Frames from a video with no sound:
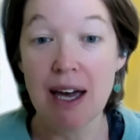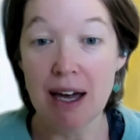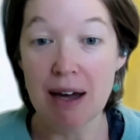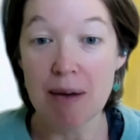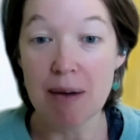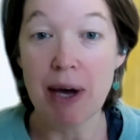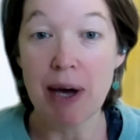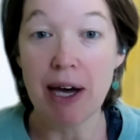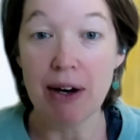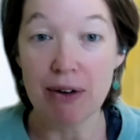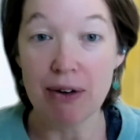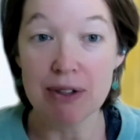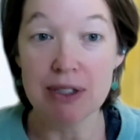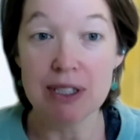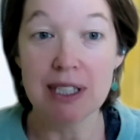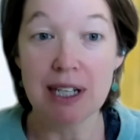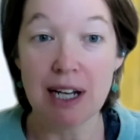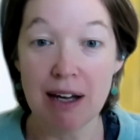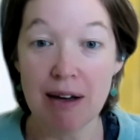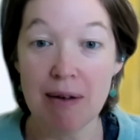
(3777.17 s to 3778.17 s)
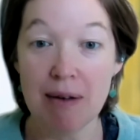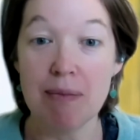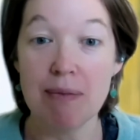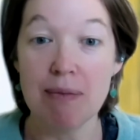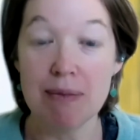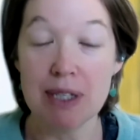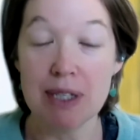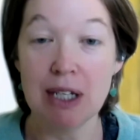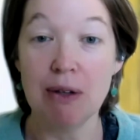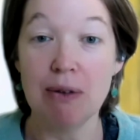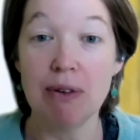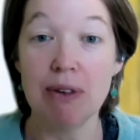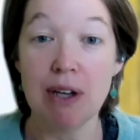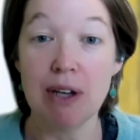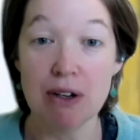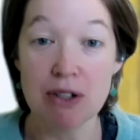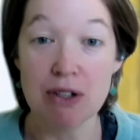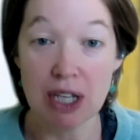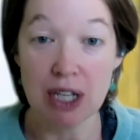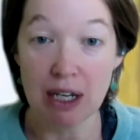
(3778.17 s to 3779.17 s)
about
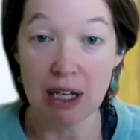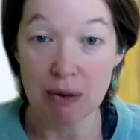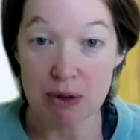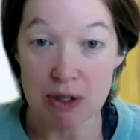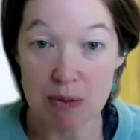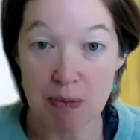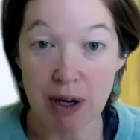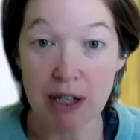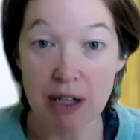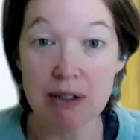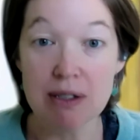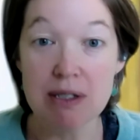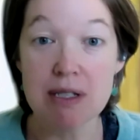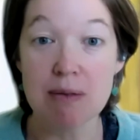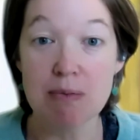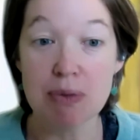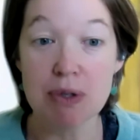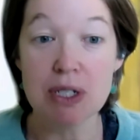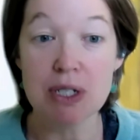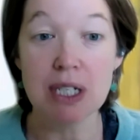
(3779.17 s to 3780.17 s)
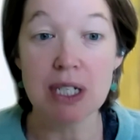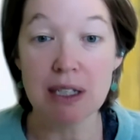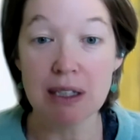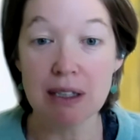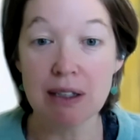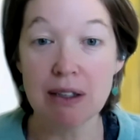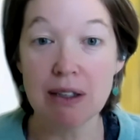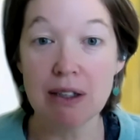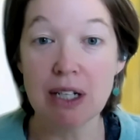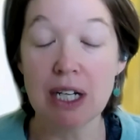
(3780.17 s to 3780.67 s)
large language models in particular.